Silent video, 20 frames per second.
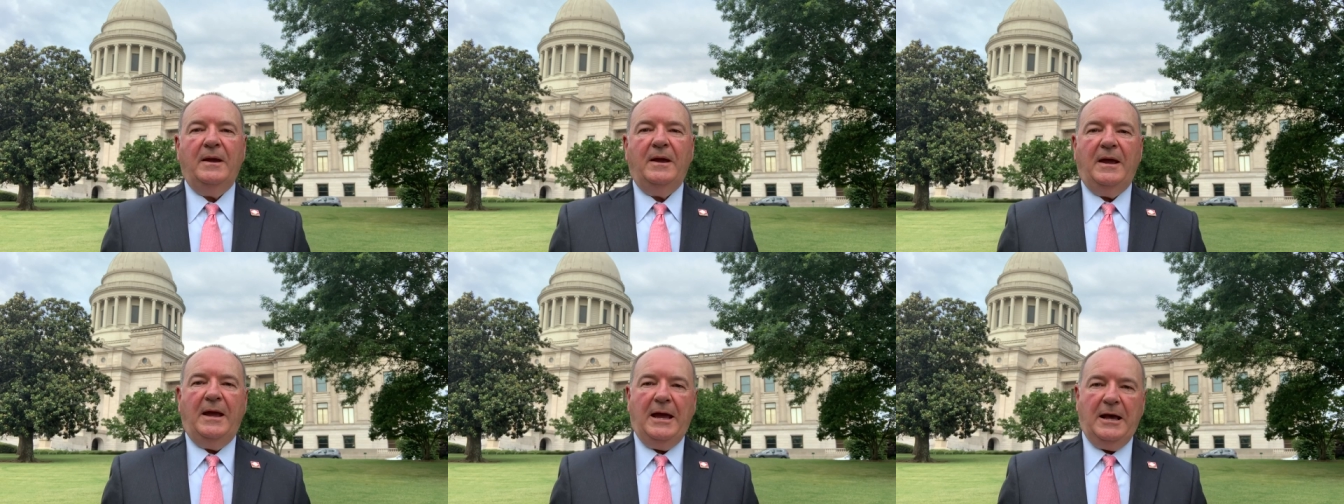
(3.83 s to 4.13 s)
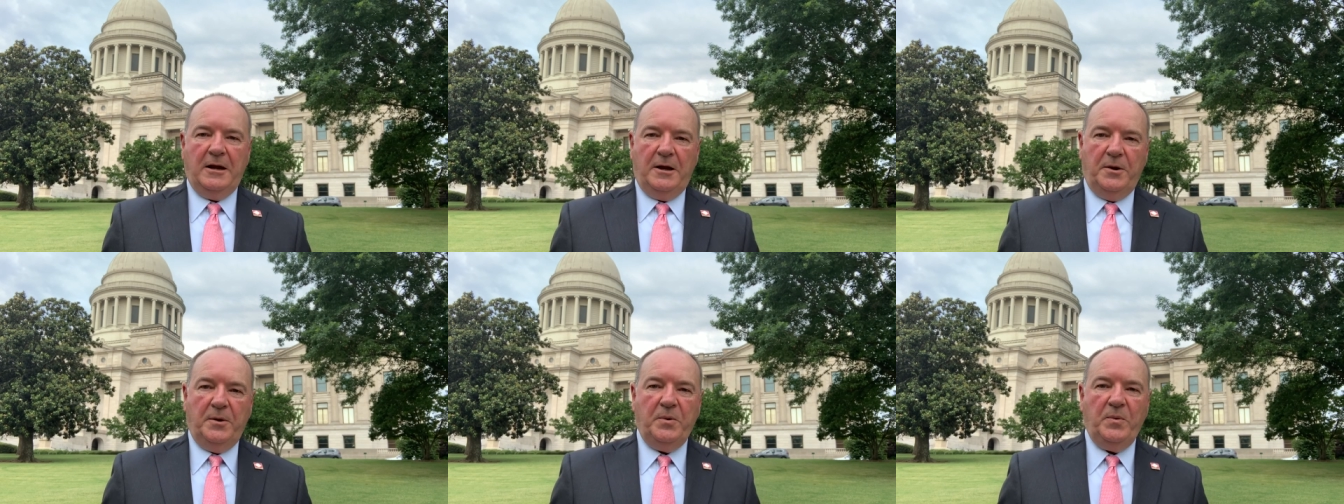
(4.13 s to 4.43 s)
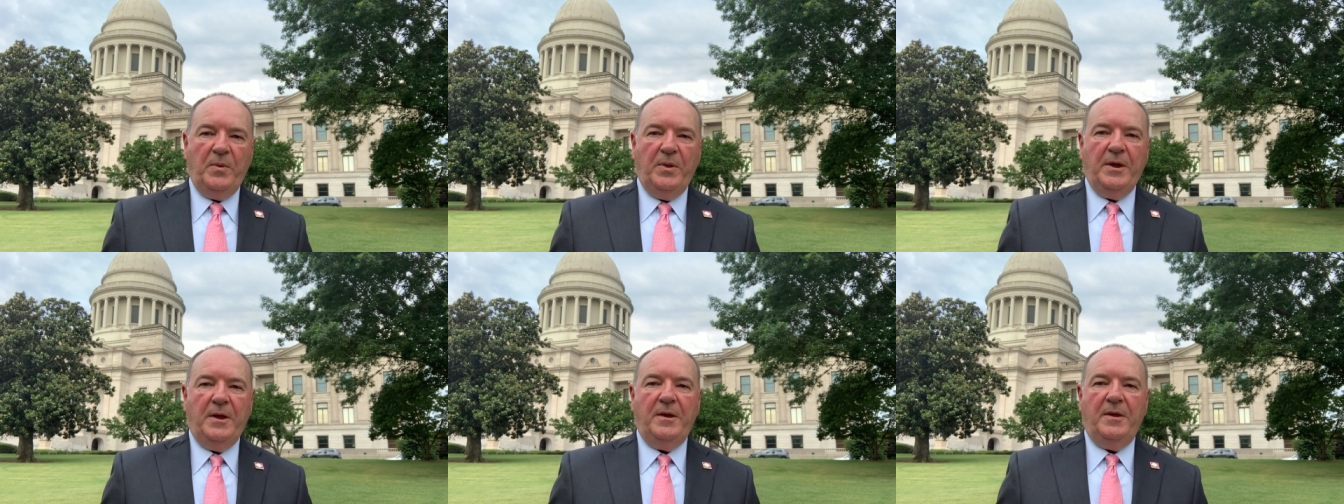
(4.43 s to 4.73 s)
Hello,
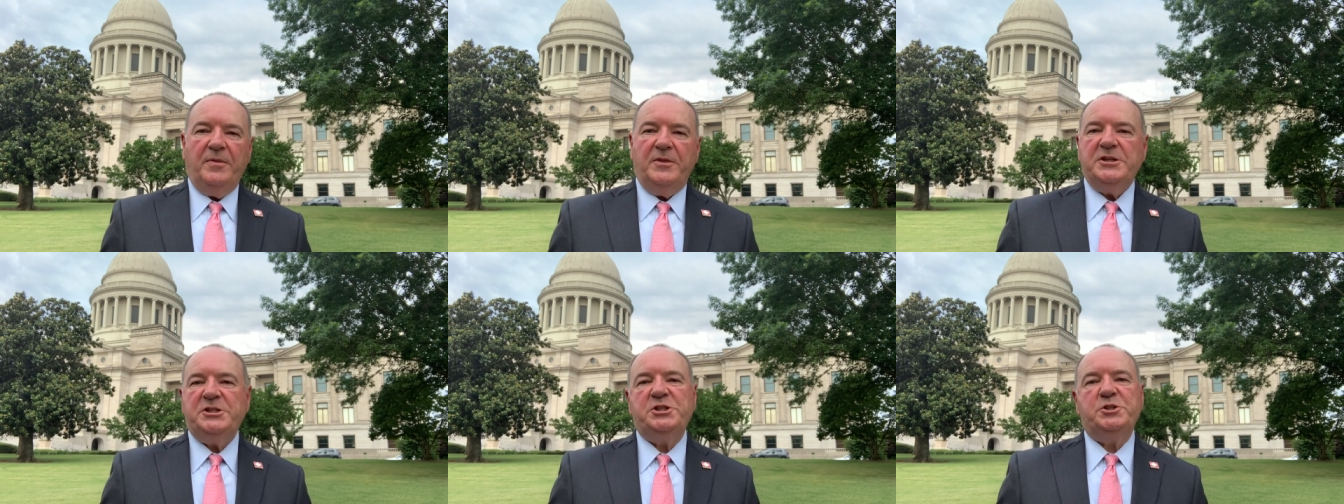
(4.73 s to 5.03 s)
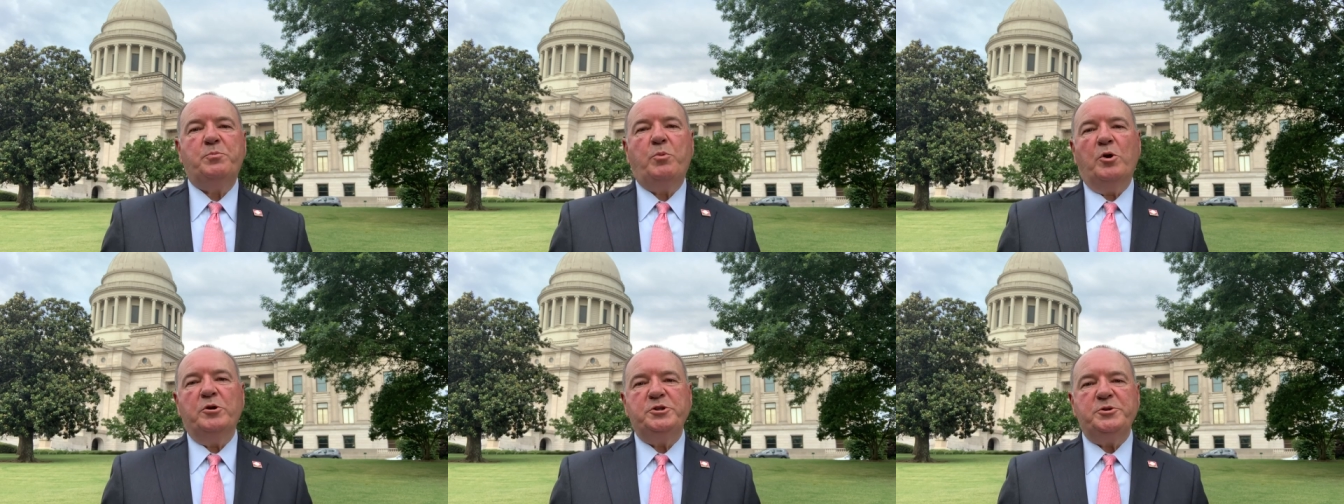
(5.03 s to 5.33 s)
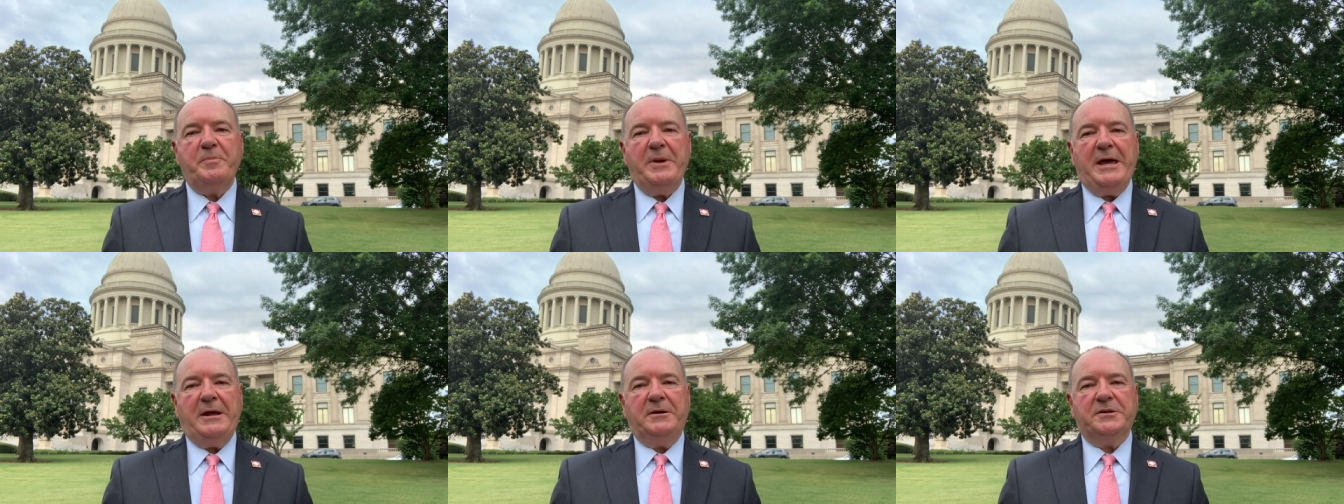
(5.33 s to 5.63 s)
this is
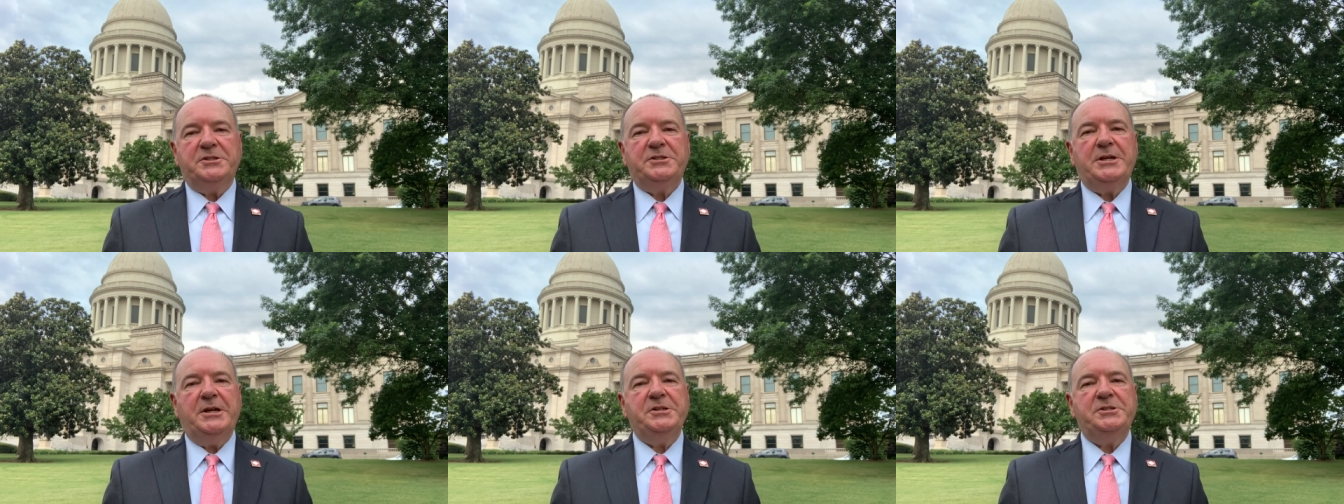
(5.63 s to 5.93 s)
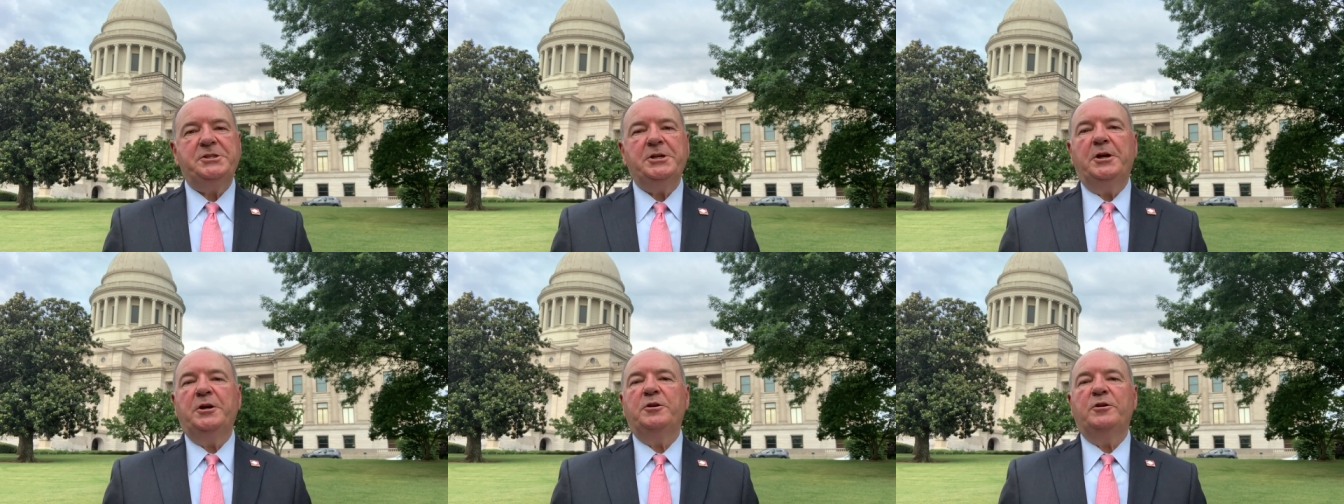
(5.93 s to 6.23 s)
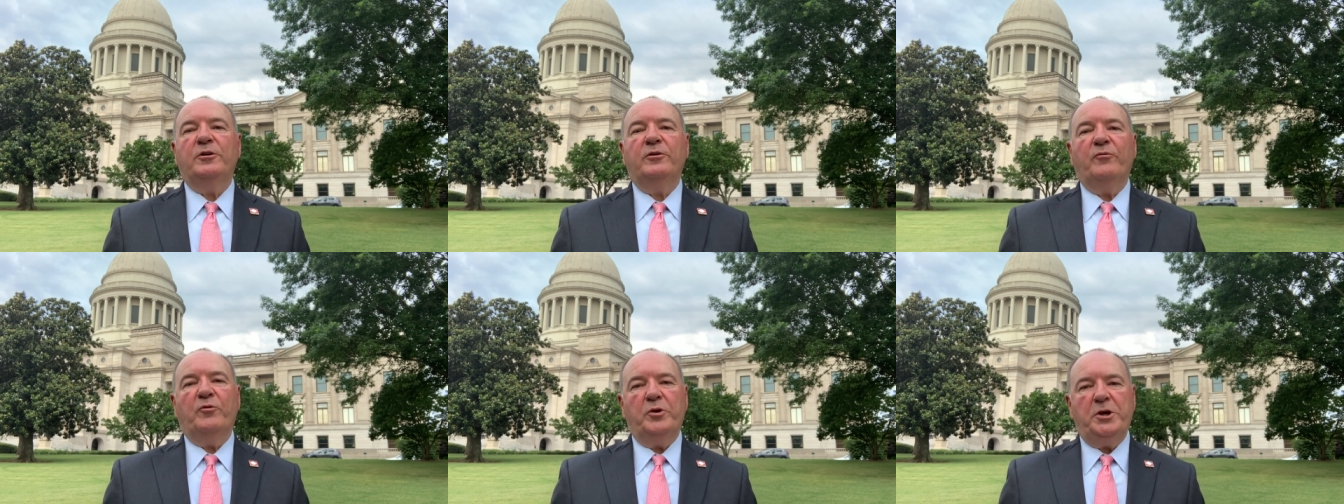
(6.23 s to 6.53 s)
Bruce Maloch, State
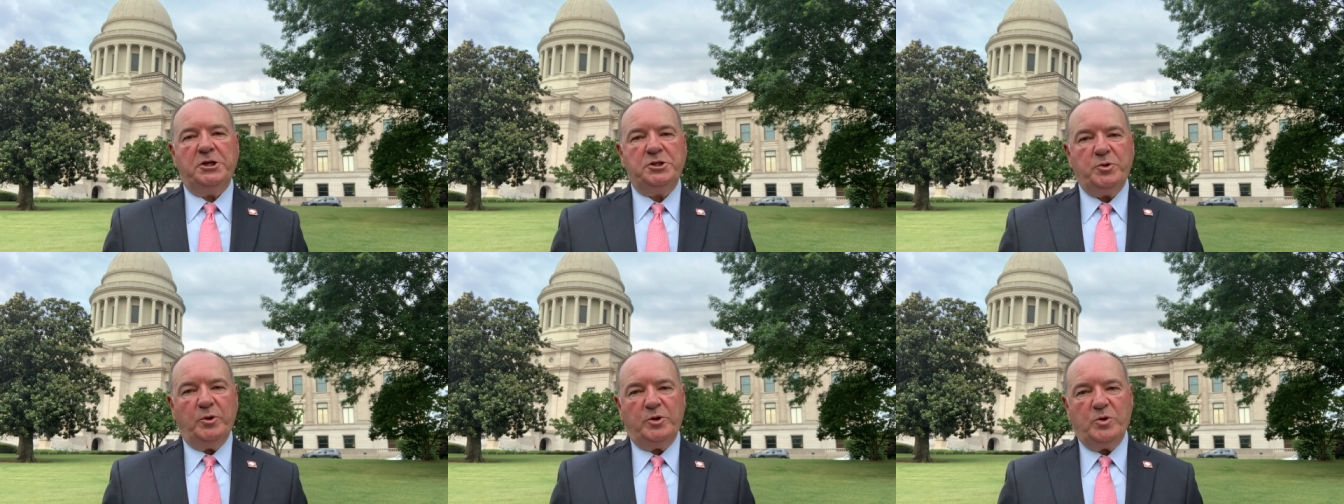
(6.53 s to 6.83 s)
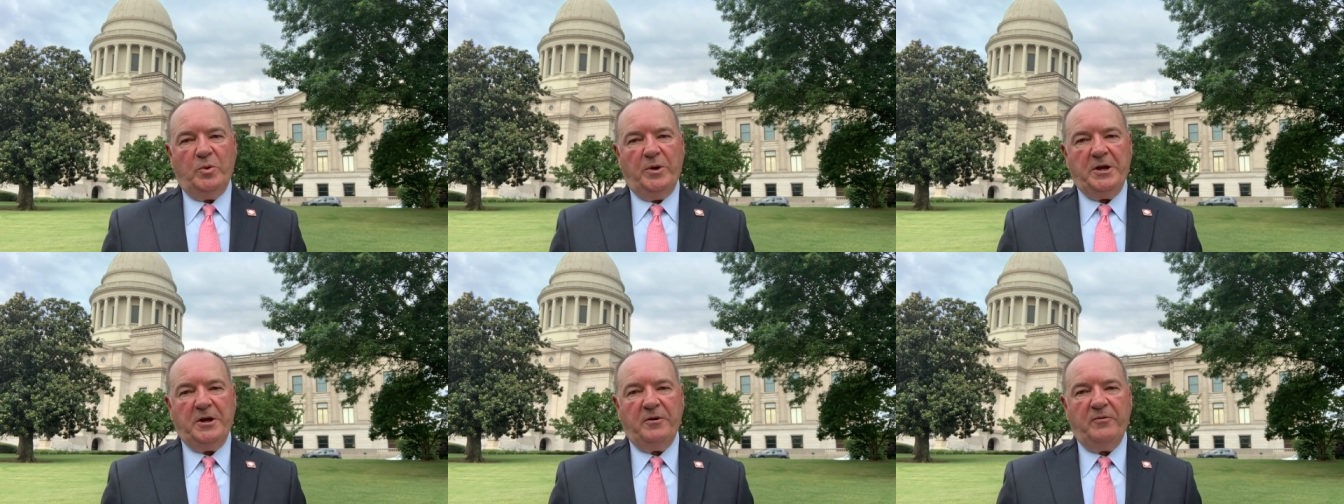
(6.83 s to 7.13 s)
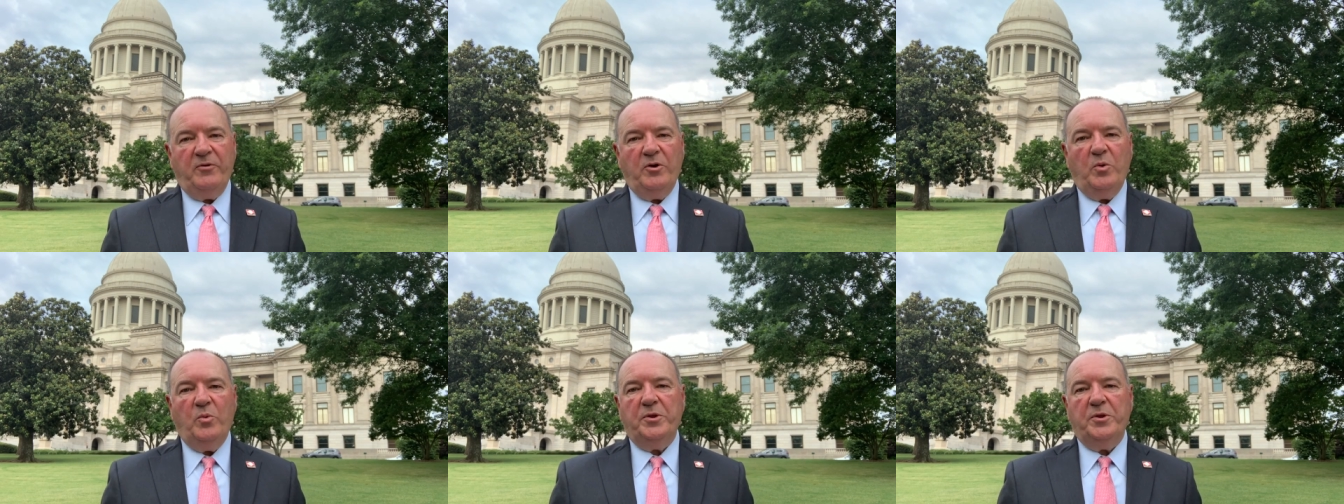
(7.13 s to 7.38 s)
Senator for District 12,